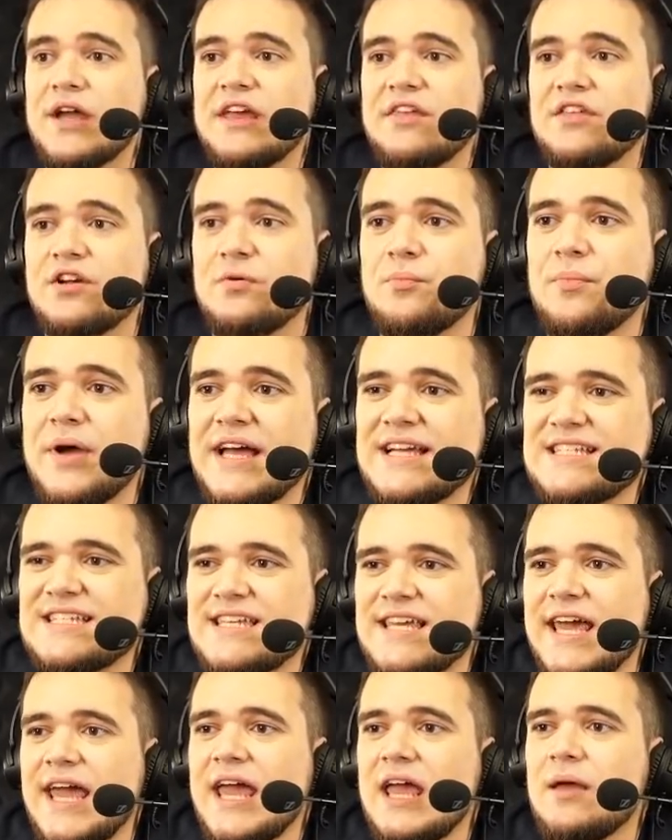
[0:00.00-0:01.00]
their best
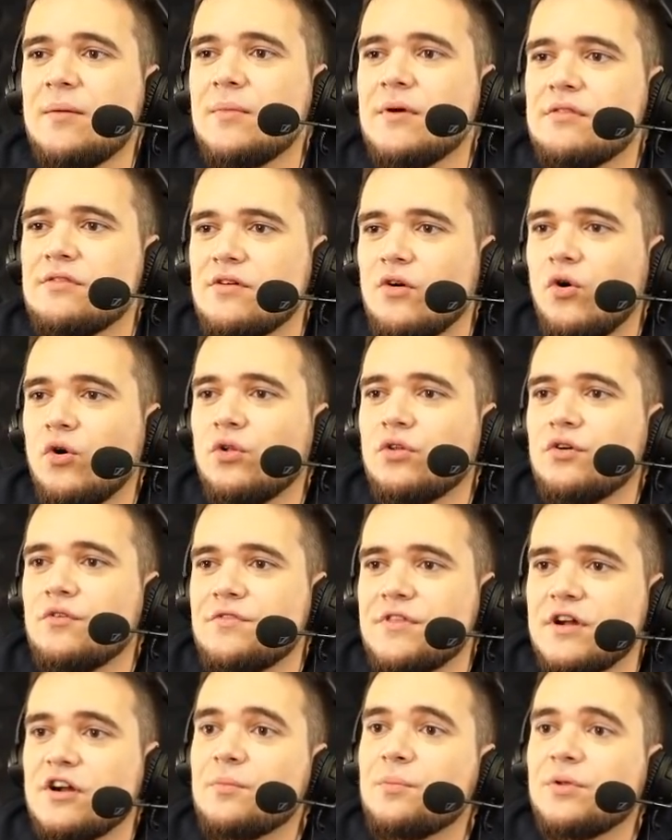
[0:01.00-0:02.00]
game and all of their
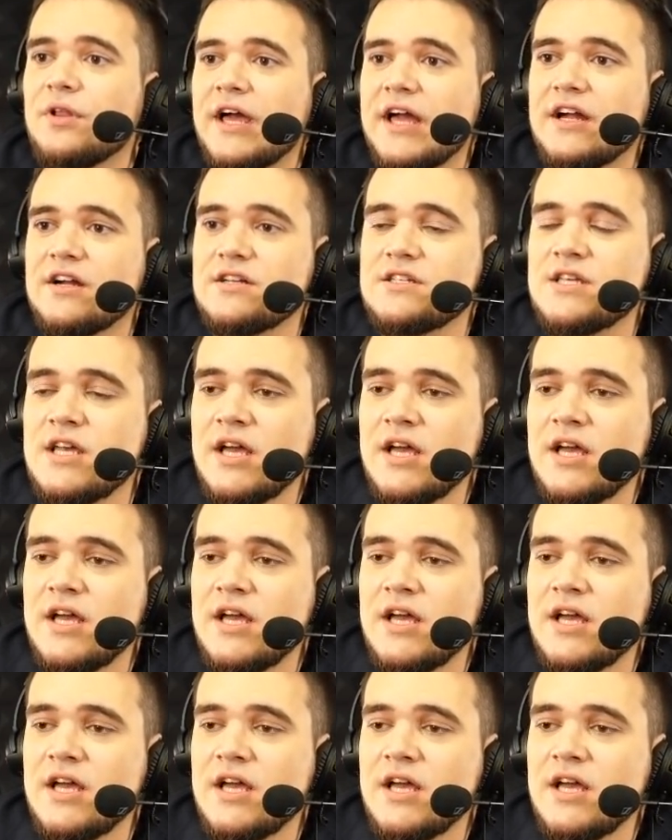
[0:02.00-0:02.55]
players